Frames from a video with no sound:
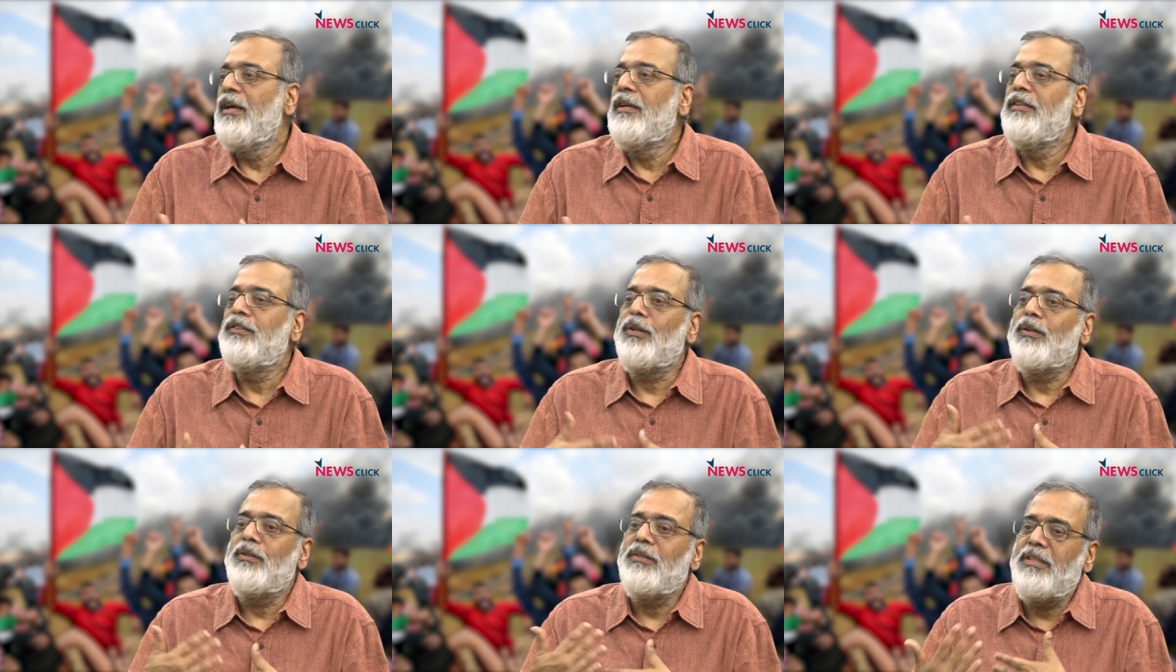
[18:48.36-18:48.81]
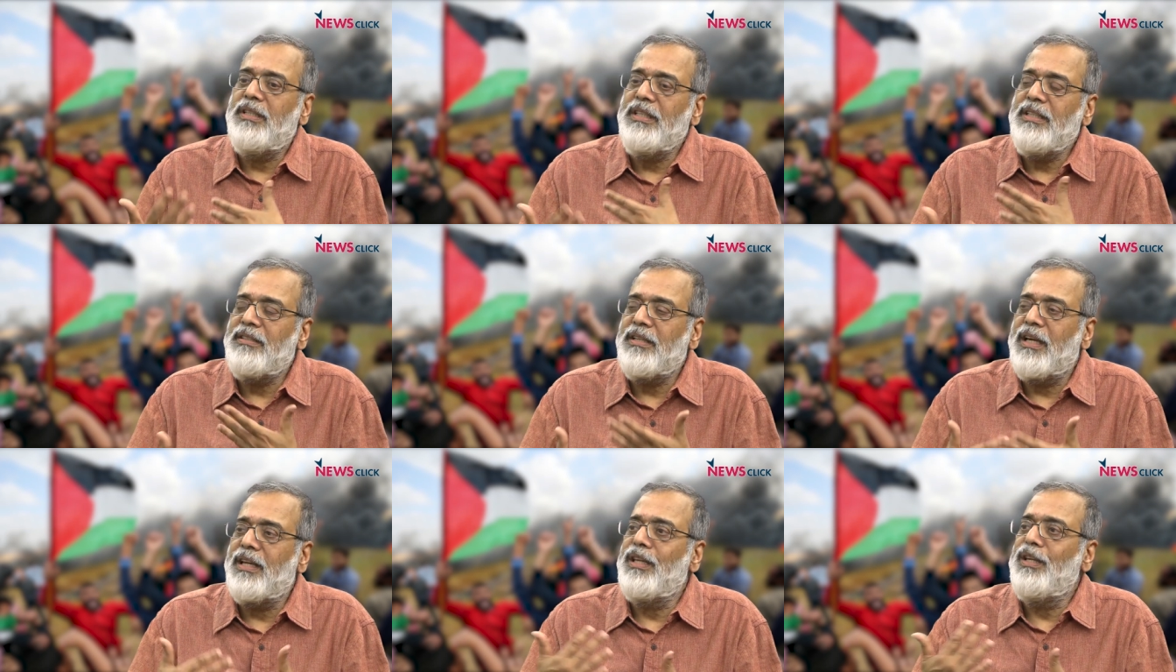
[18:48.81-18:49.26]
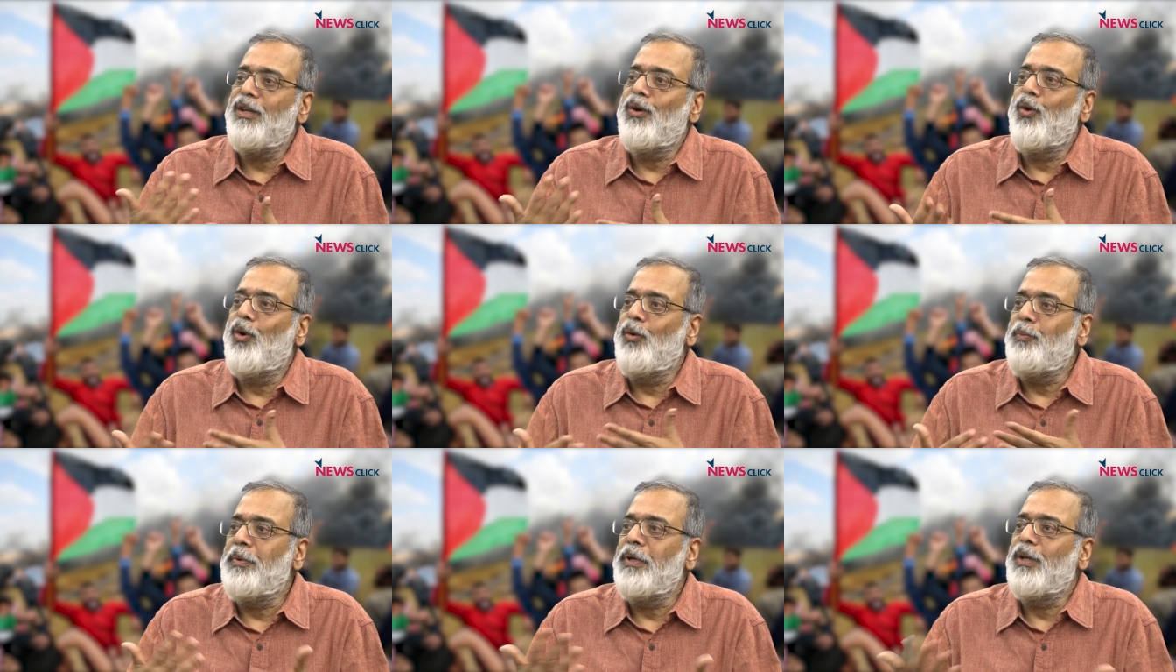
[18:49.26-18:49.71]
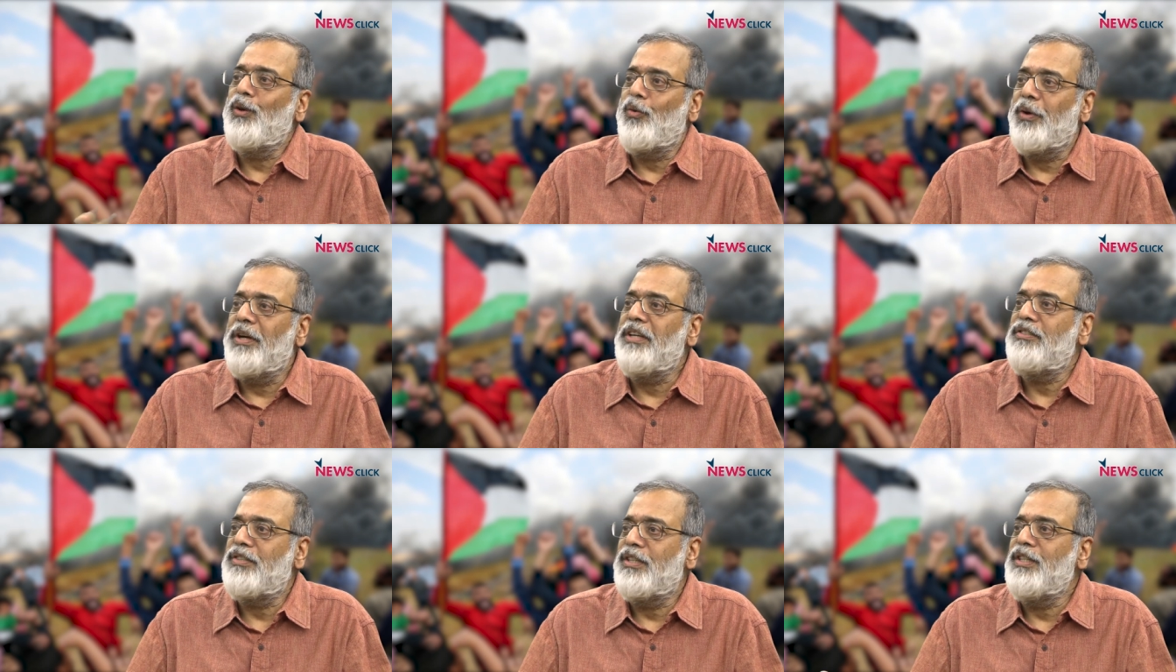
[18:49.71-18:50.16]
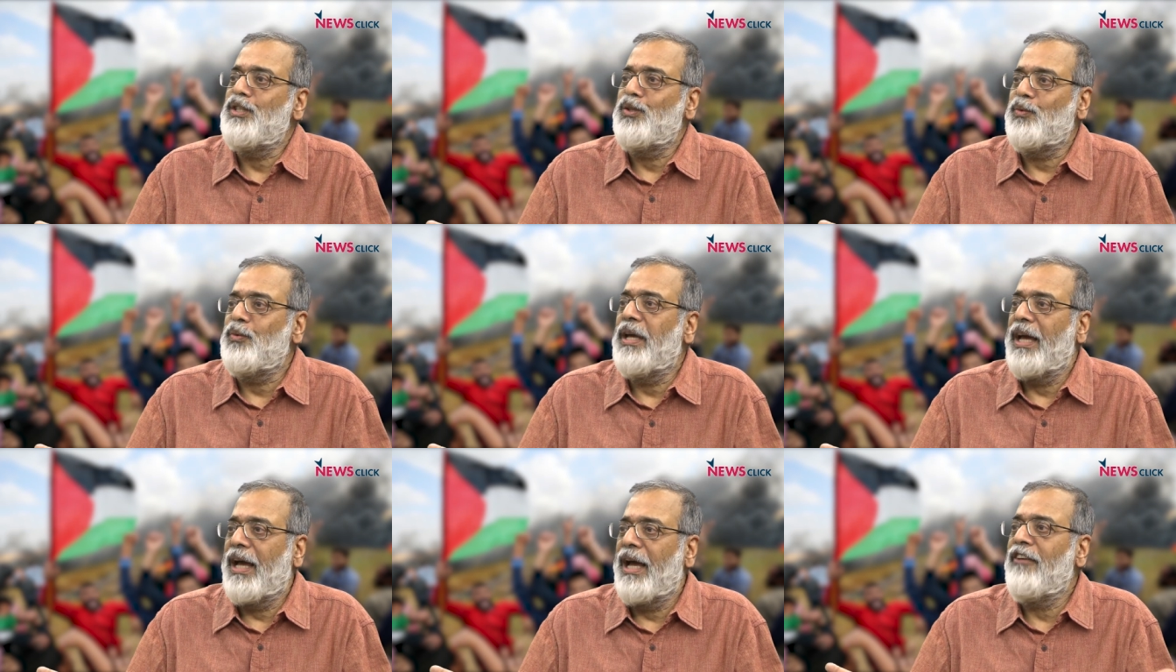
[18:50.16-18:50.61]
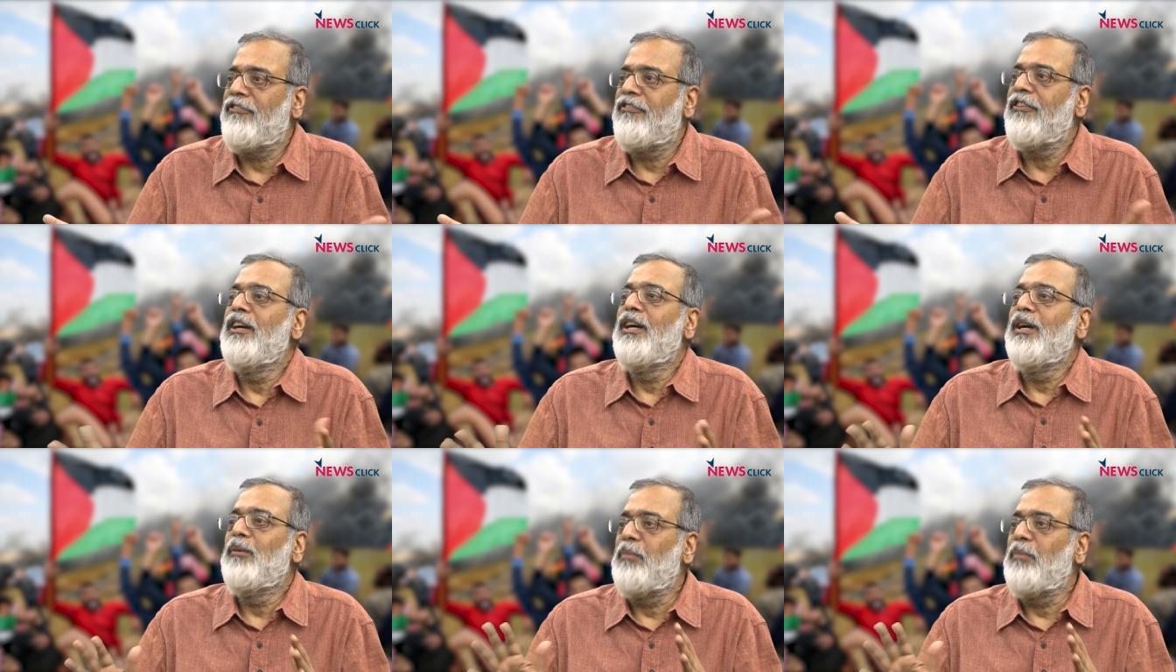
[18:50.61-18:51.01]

So these are the open questions we have.